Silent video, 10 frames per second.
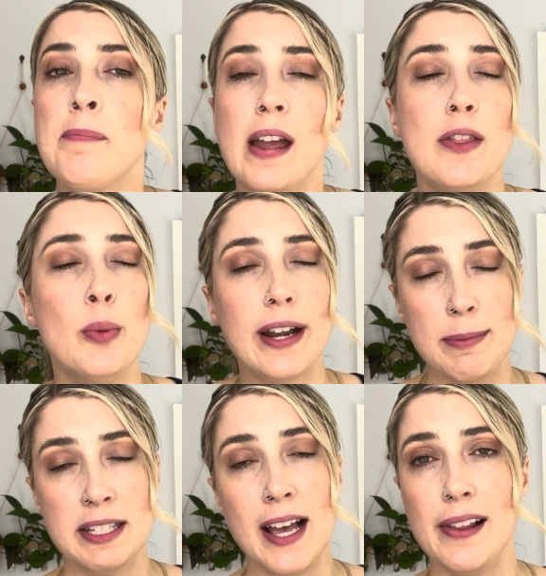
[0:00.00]
And then what I've been
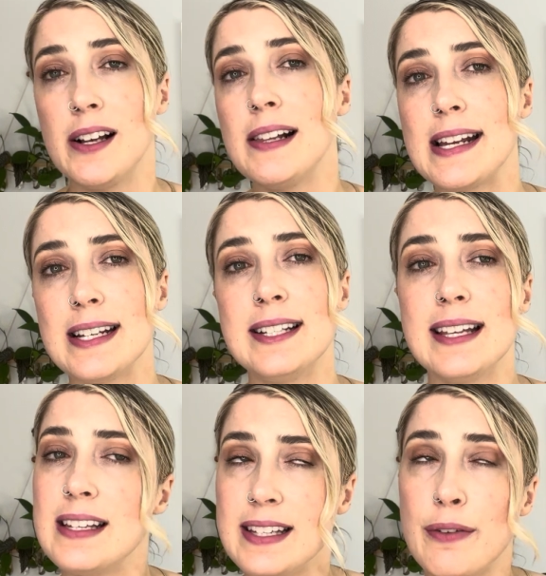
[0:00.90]
telling clients
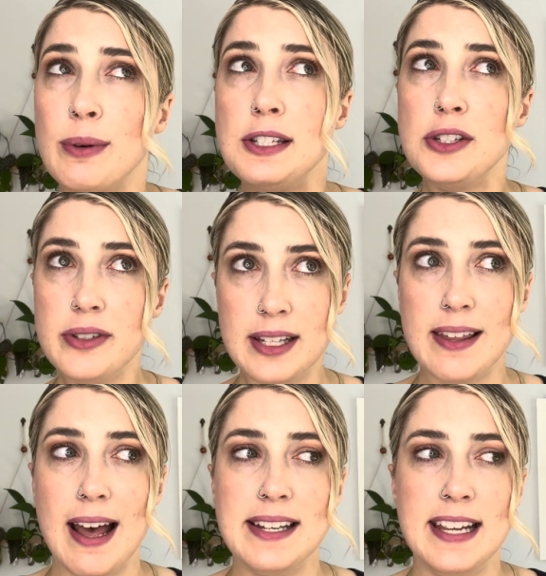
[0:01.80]
is if we do see
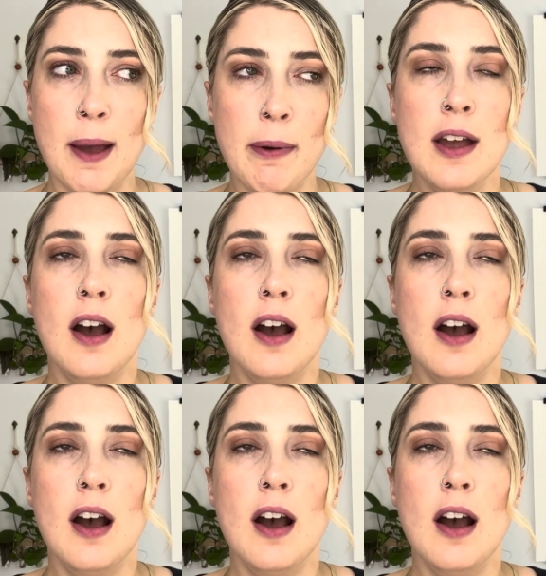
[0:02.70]
that dip,